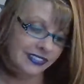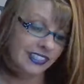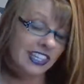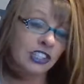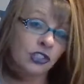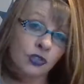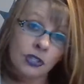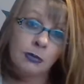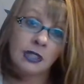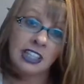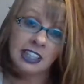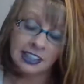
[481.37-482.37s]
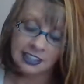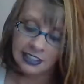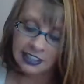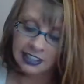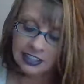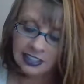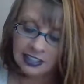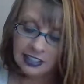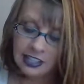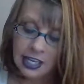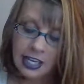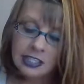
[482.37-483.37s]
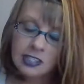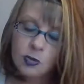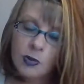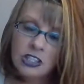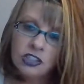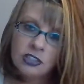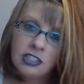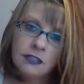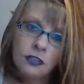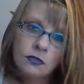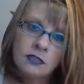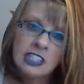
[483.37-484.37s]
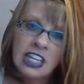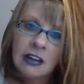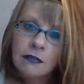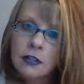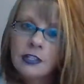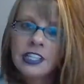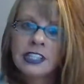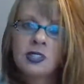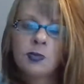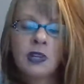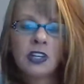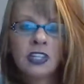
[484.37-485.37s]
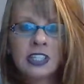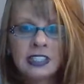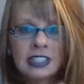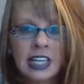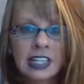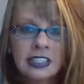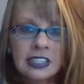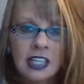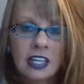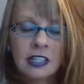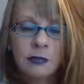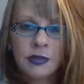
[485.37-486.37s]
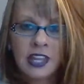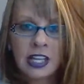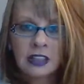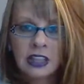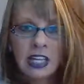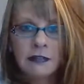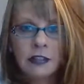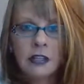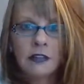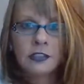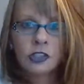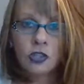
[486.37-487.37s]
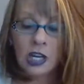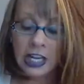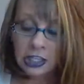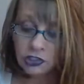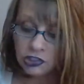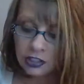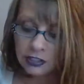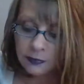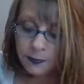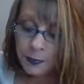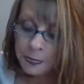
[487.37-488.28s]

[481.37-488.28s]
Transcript: Extremely. Especially if you've never experienced that type, that level of attraction,